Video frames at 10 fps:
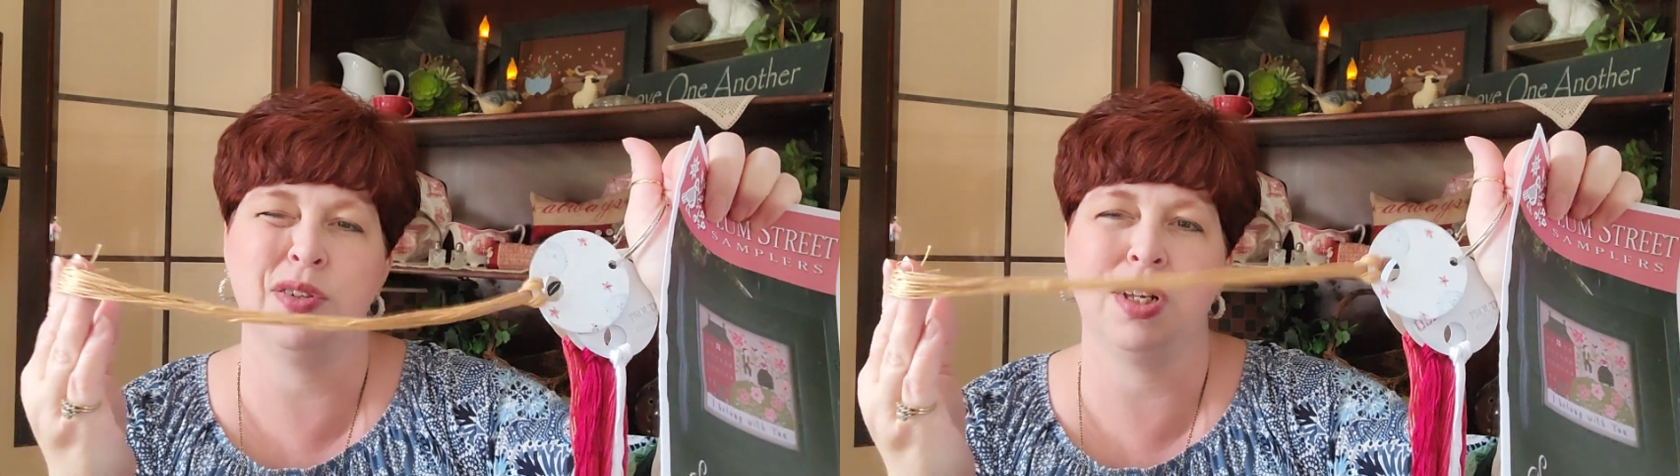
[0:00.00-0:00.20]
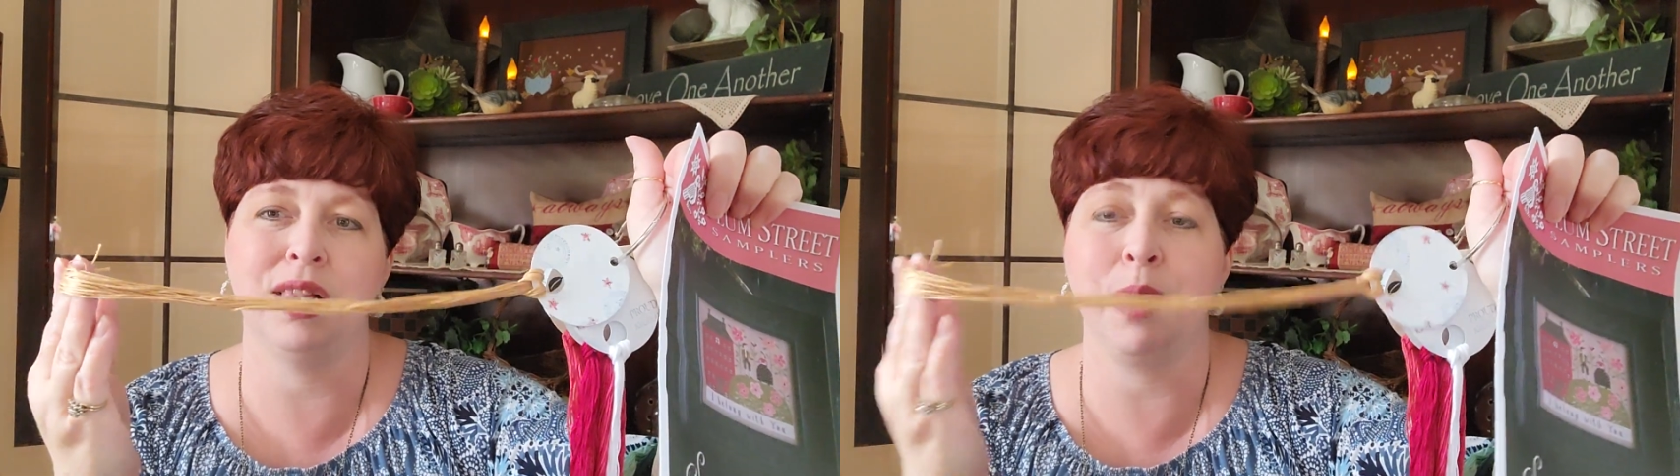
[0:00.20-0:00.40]

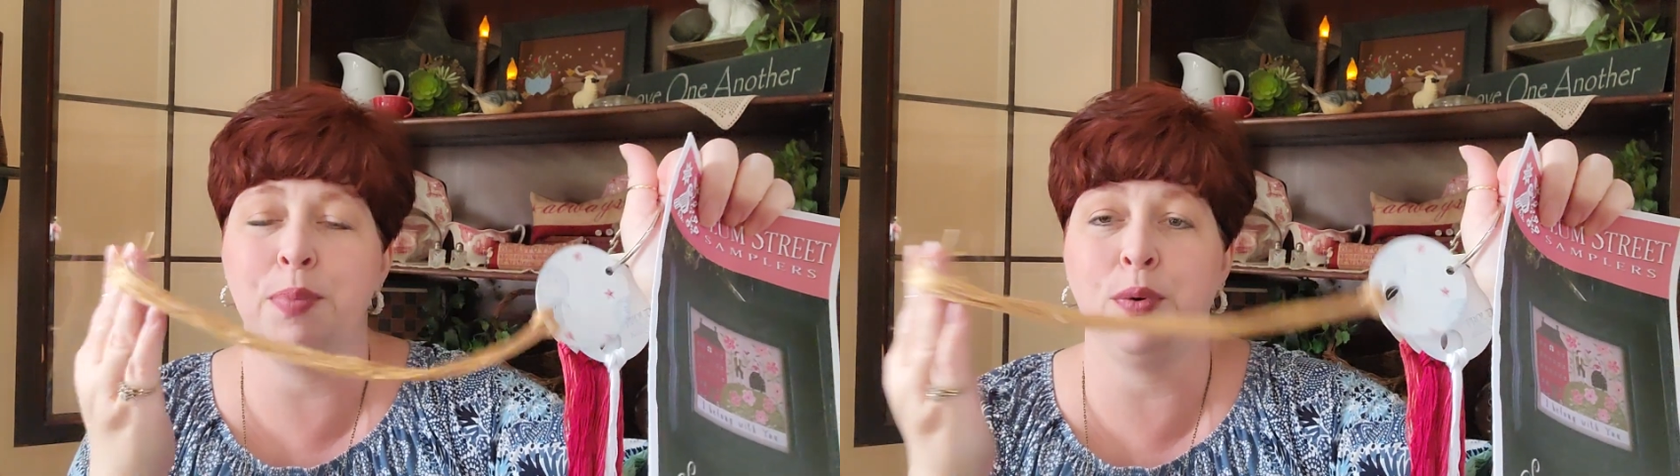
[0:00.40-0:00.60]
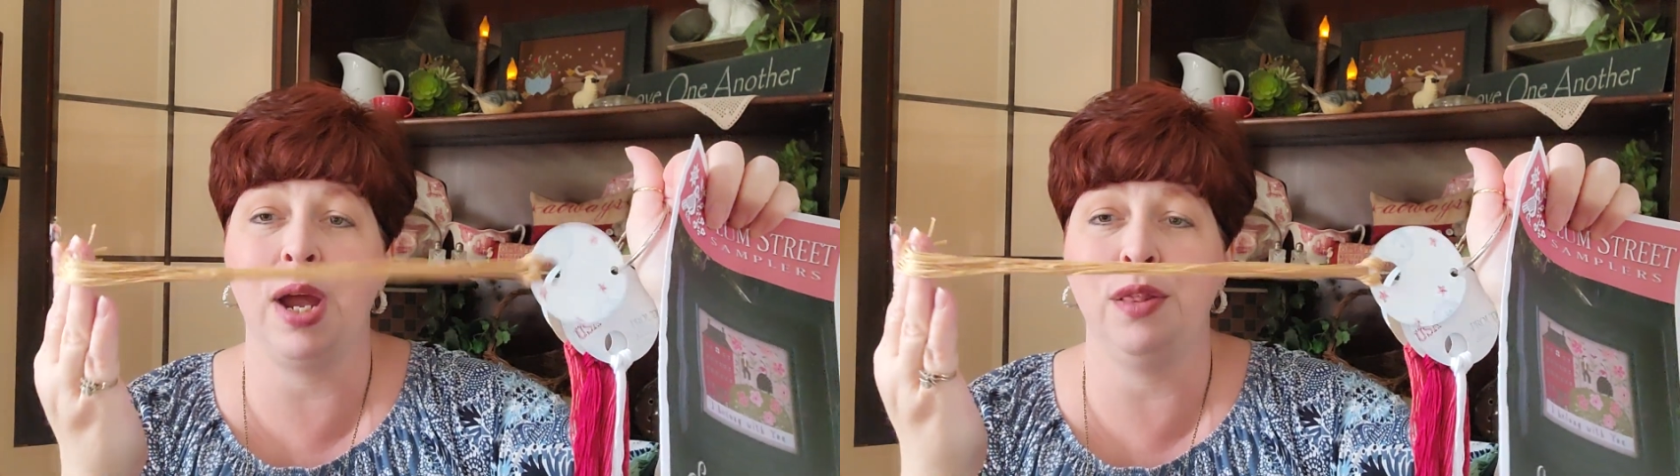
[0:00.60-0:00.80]
clump
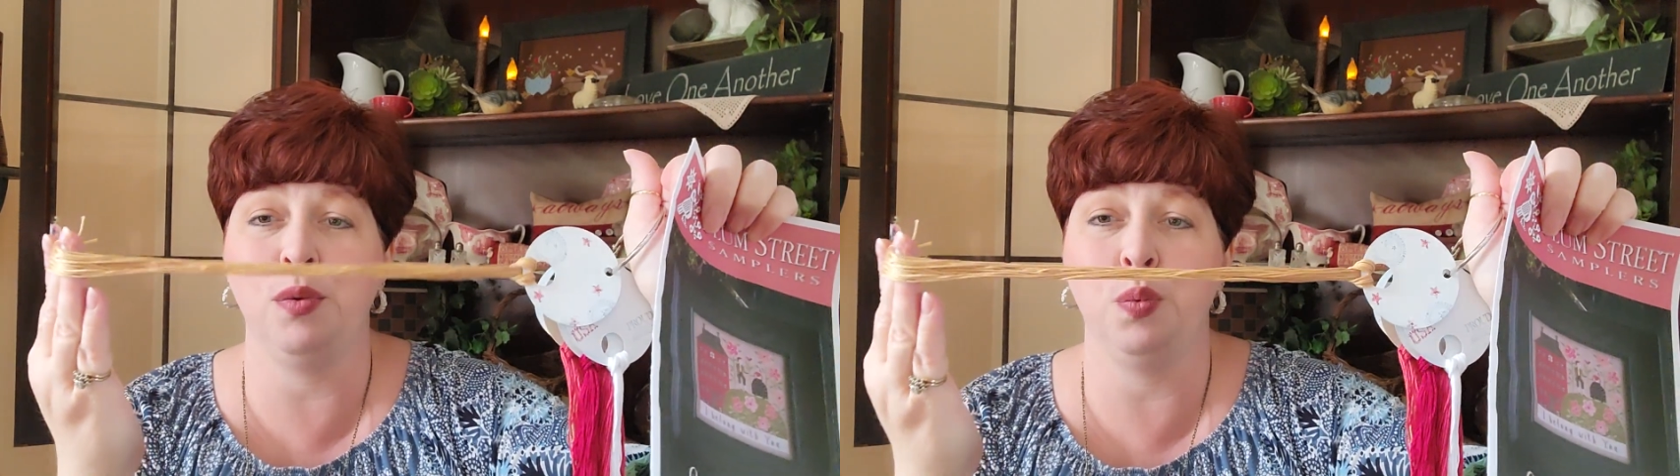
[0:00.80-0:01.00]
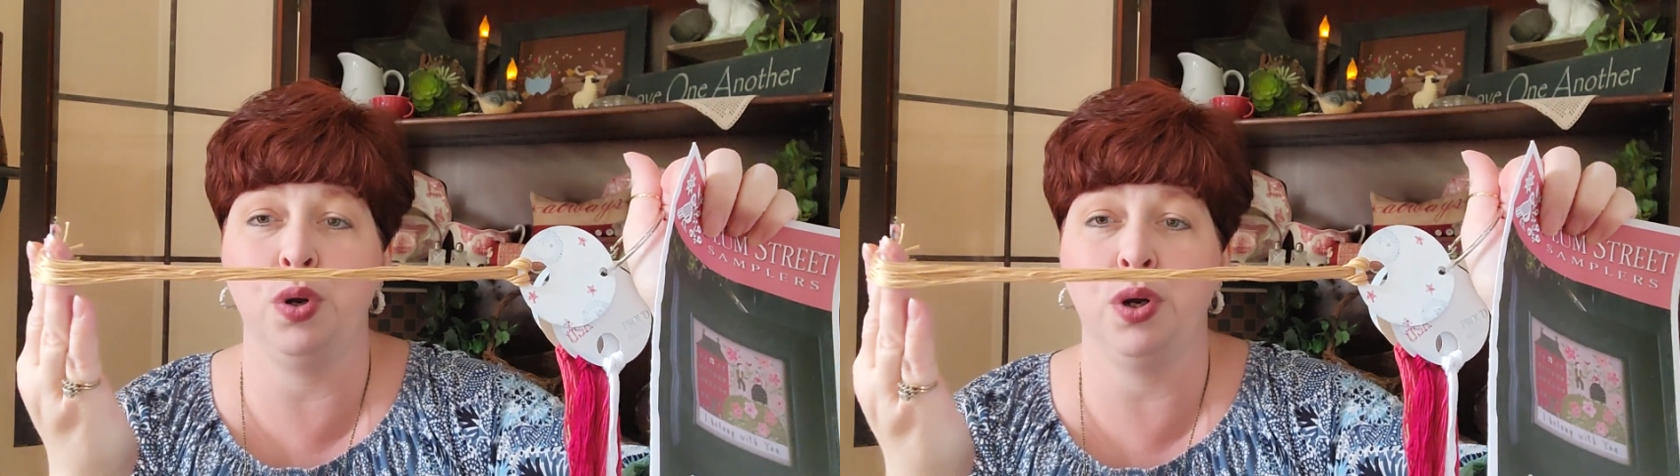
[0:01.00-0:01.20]
around the
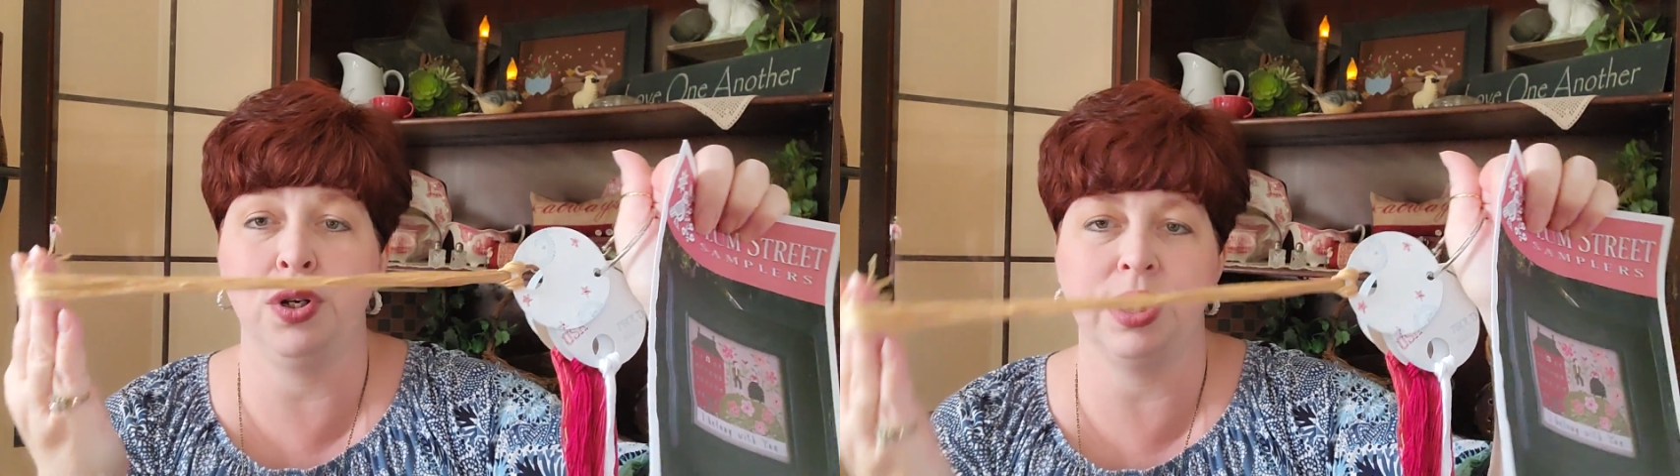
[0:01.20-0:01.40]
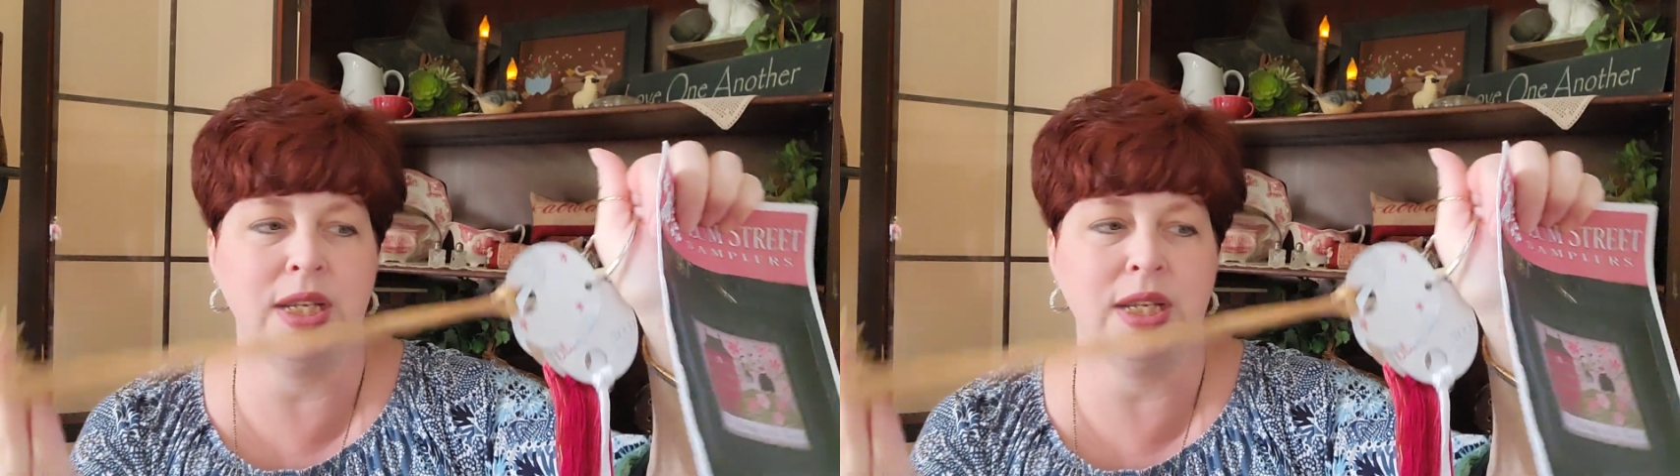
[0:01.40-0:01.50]
words